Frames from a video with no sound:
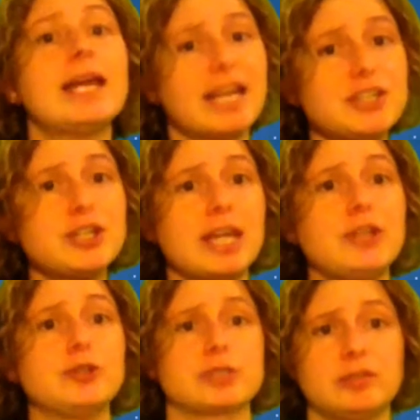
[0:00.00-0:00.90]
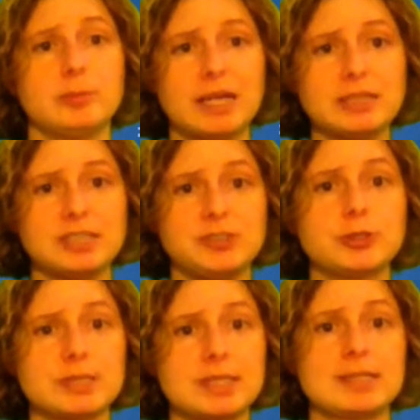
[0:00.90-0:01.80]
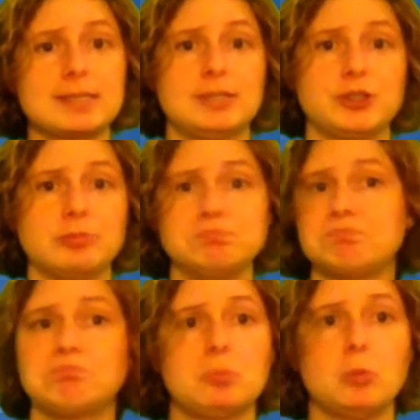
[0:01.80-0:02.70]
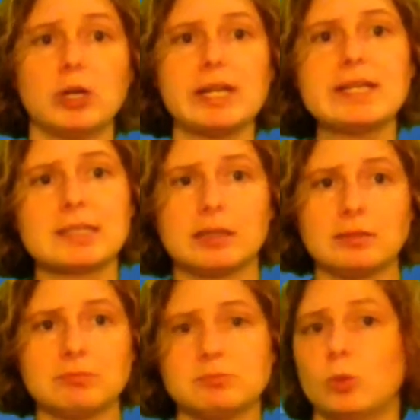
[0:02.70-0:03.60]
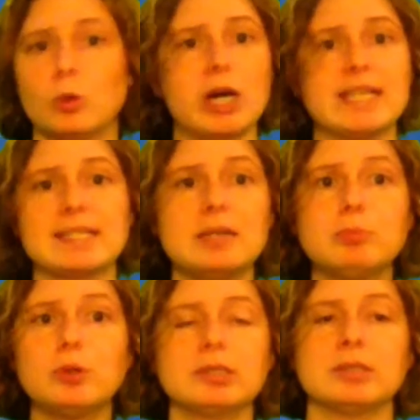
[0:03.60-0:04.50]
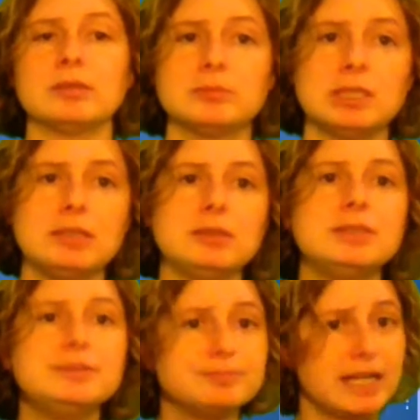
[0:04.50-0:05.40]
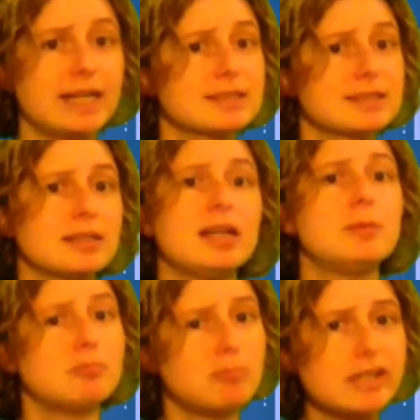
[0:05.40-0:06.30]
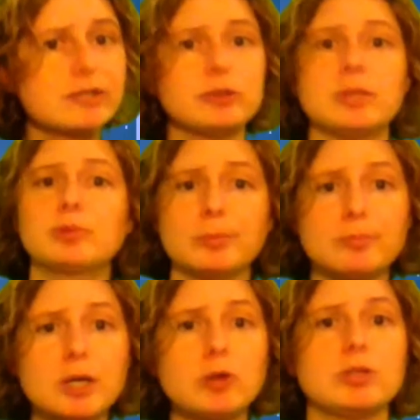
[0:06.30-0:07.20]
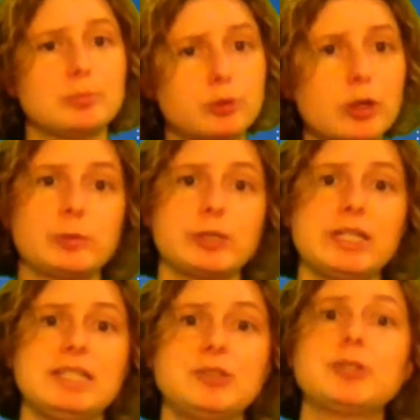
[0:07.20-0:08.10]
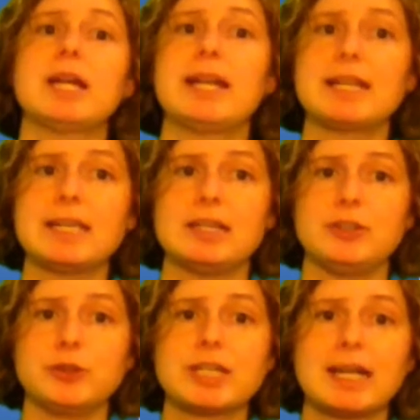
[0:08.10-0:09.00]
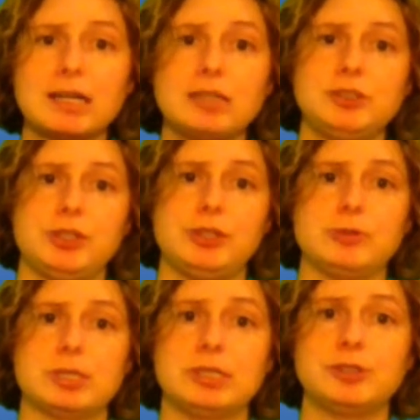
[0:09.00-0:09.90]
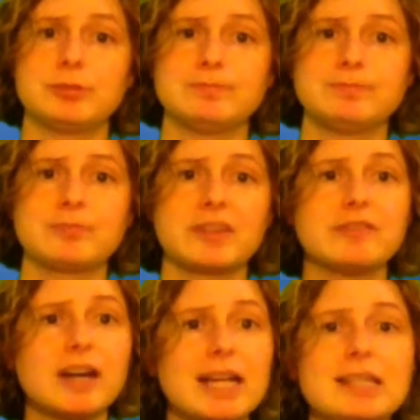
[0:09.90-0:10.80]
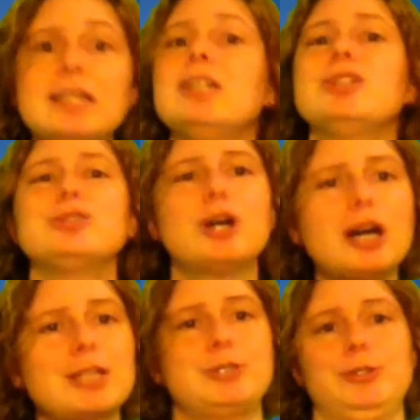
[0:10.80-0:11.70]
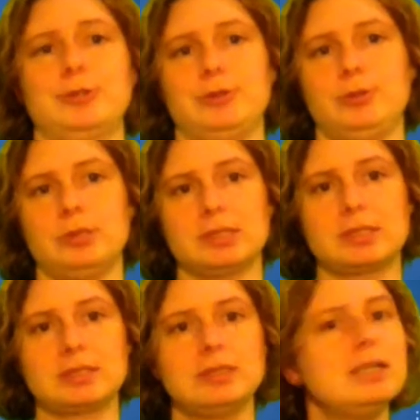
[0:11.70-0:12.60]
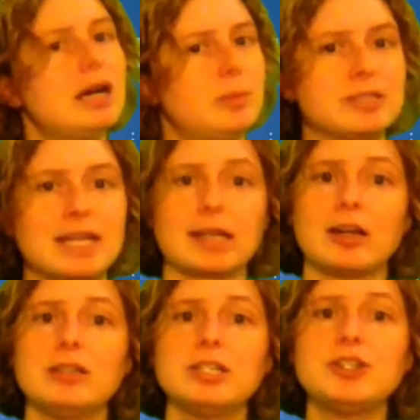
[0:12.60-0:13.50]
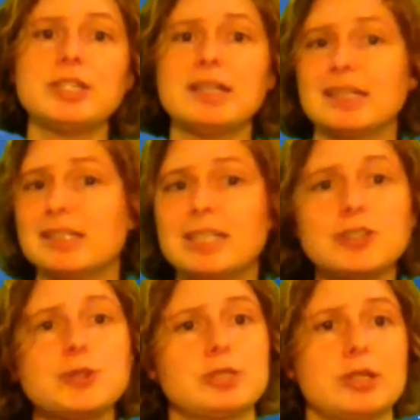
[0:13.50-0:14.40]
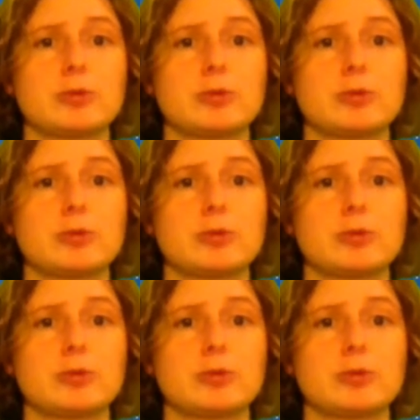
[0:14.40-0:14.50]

Educate yourself about digital citizenship. What is it? Why is it important? Next, Model and promote appropriate digital etiquette in your technology usage. And finally, talk to your students about technology and the issues that